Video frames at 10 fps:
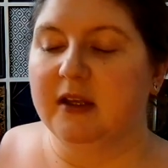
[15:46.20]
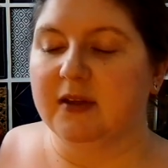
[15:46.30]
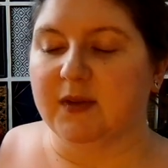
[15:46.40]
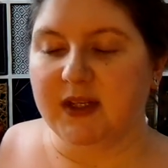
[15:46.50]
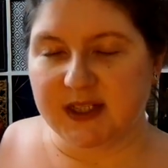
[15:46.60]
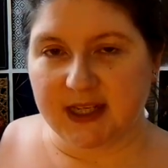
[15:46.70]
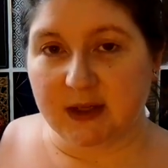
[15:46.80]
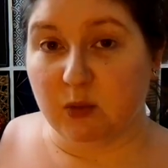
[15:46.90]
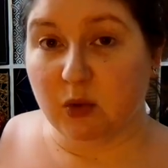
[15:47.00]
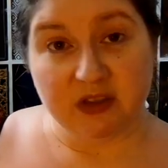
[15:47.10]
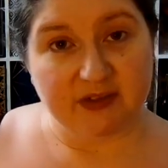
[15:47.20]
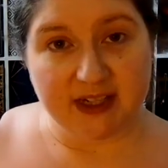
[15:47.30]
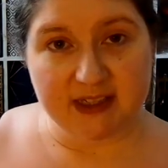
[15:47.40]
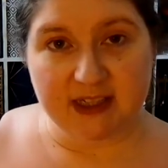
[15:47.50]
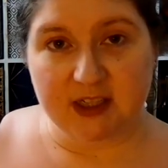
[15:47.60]
This year, one of
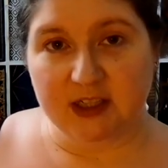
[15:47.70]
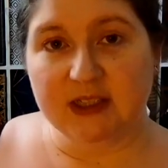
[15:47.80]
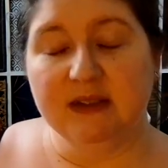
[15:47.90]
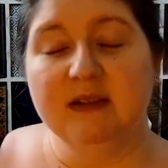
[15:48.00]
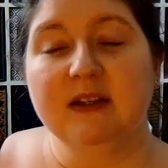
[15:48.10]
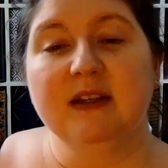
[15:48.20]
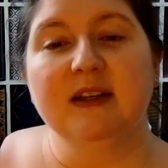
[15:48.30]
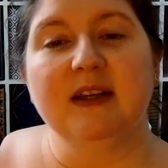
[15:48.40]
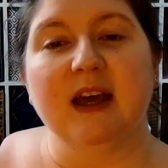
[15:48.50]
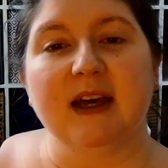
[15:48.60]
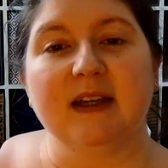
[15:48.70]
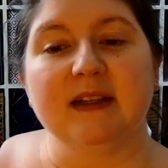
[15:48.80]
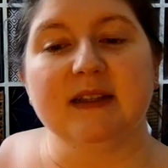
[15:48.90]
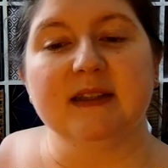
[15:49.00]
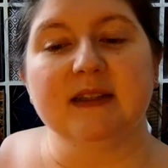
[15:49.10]
Ned's teachers
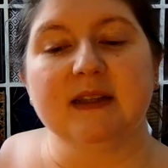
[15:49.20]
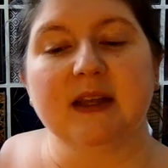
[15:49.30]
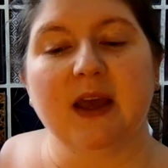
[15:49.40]
hasn't